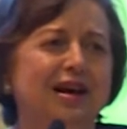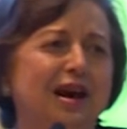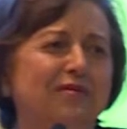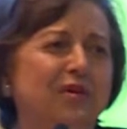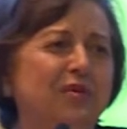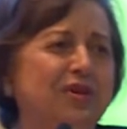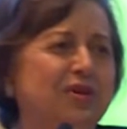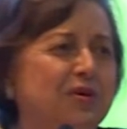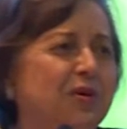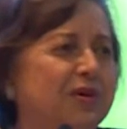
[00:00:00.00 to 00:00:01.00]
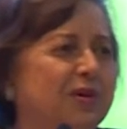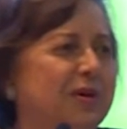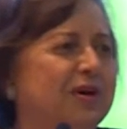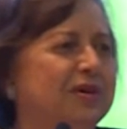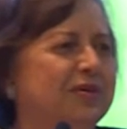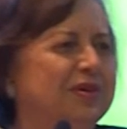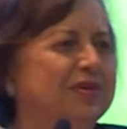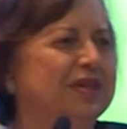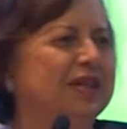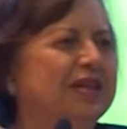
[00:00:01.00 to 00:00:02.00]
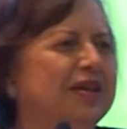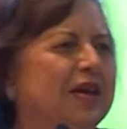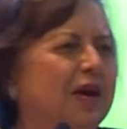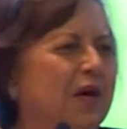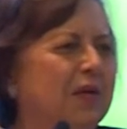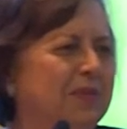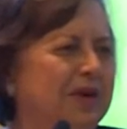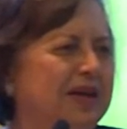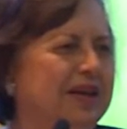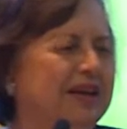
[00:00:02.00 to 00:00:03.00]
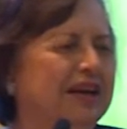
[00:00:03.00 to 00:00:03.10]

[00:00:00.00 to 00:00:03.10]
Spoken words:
I've always talked about a resilient economy